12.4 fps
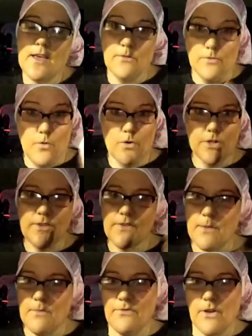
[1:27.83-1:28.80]
Of course, I've
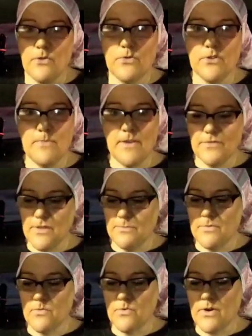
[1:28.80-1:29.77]
got my phone with me if
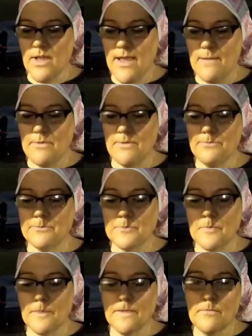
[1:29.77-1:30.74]
something were to happen.
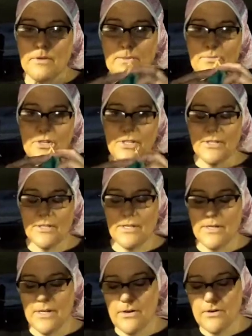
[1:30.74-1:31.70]
But I'm just
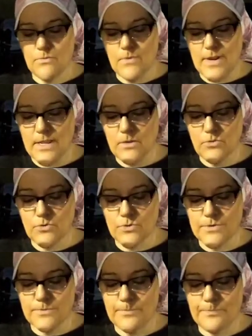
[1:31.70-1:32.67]
sitting here waiting on
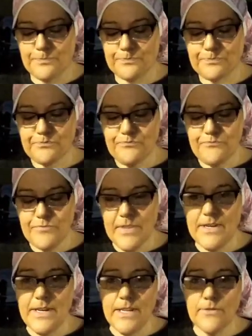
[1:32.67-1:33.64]
Jordan
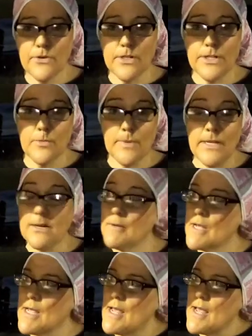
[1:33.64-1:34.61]
and eating for a little bit.
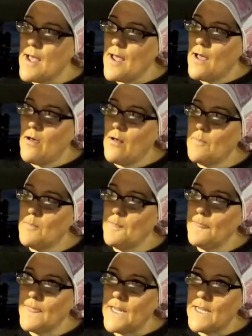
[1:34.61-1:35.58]

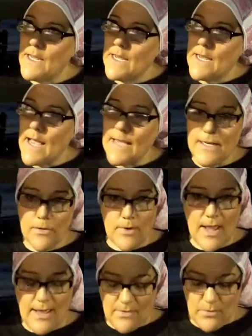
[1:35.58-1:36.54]
I don't
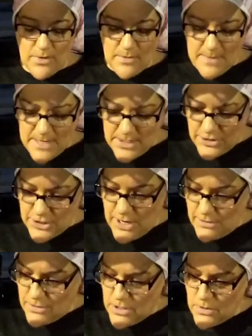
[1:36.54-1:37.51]
have it with me to
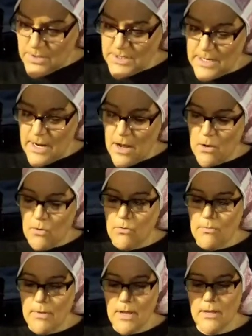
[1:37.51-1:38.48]
show you. It's at
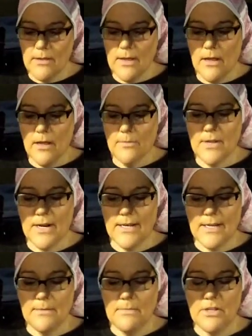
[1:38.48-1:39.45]
home that I
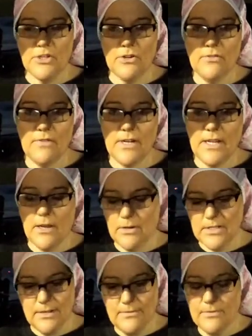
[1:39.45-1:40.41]
didn't mention on the video
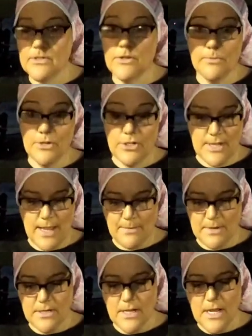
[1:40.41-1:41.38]
because so much has
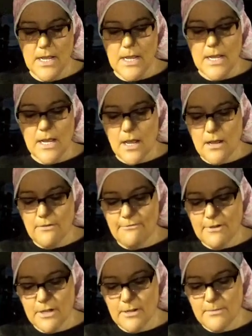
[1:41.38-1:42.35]
happened. I
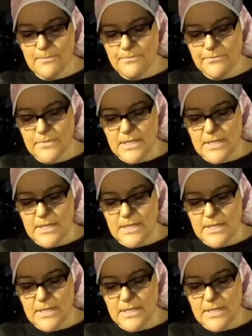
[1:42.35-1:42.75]
don't